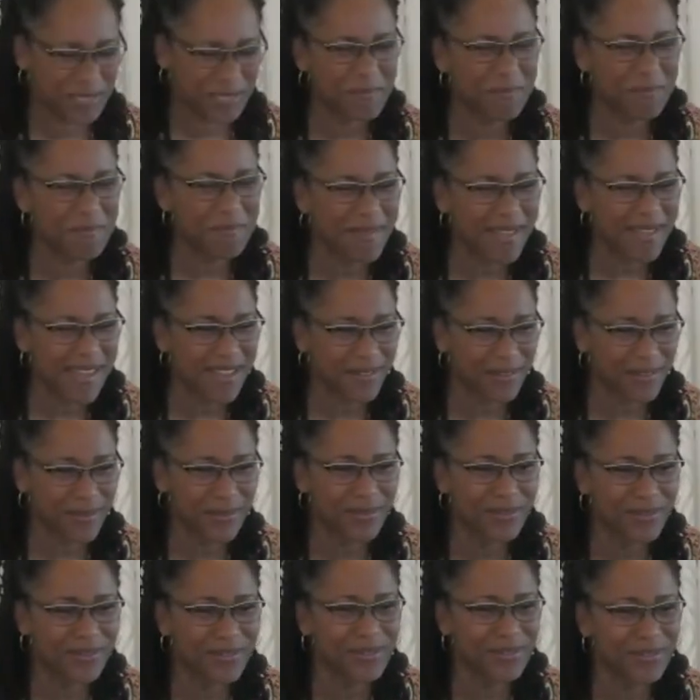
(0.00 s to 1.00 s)

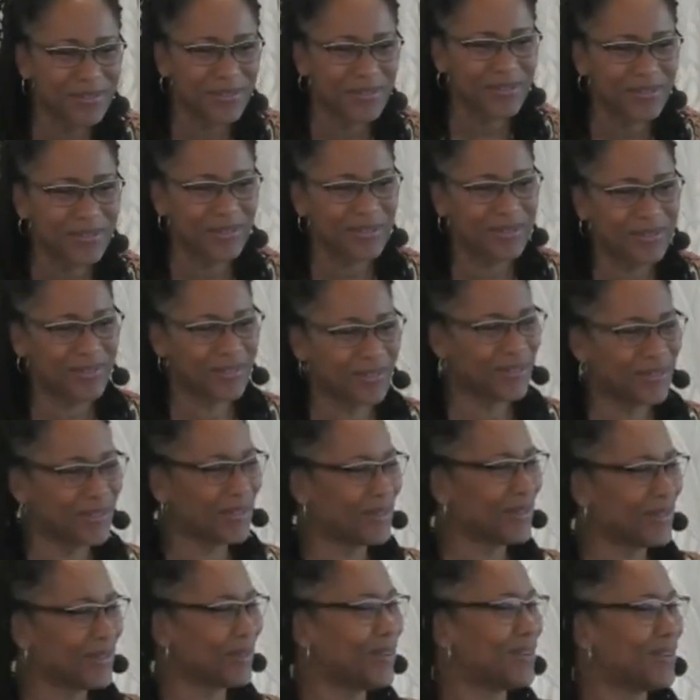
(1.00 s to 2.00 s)

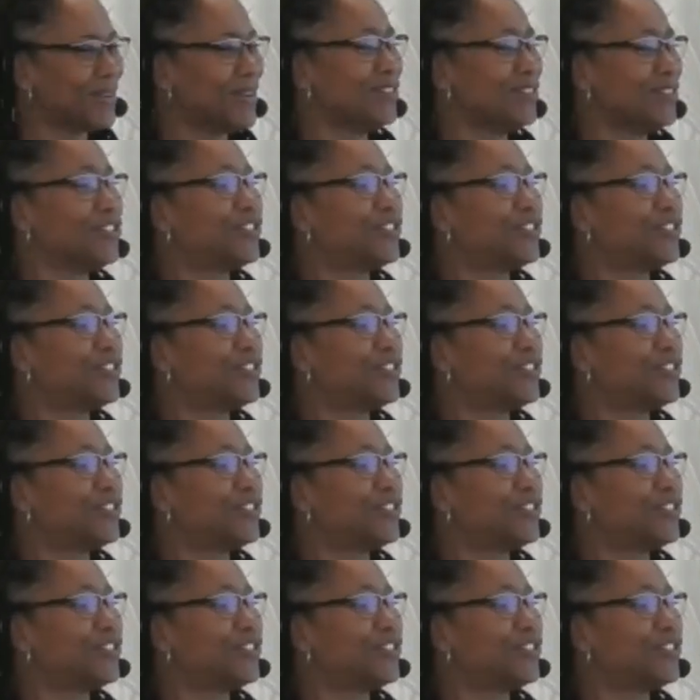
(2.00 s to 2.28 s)
matters.